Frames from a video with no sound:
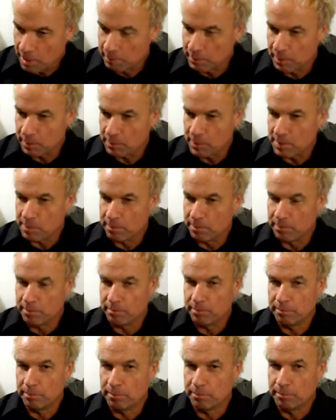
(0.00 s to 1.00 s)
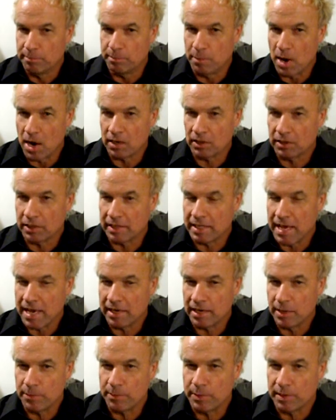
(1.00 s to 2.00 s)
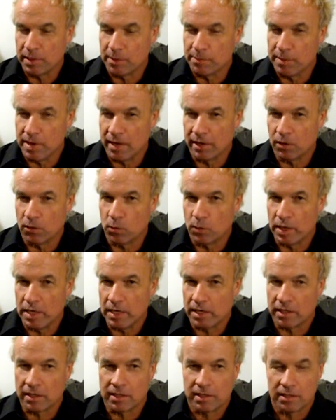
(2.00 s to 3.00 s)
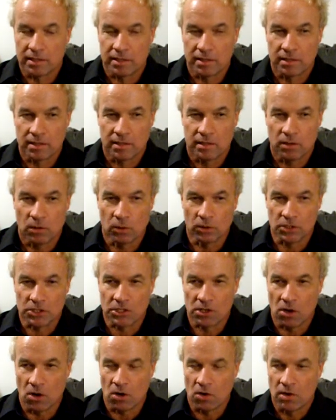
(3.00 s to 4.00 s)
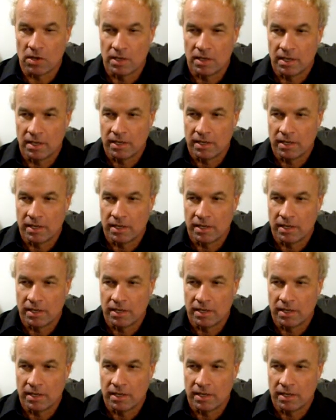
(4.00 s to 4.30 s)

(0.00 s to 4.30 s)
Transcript: going to be bottling that up in about a week or so,